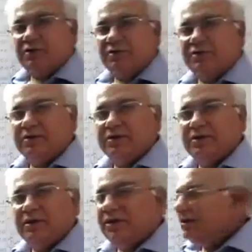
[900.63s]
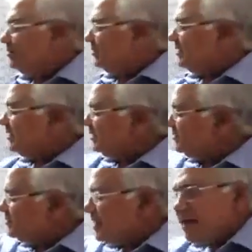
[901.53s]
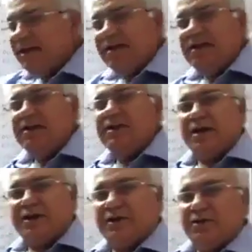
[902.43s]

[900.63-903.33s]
loss account, but it is made in the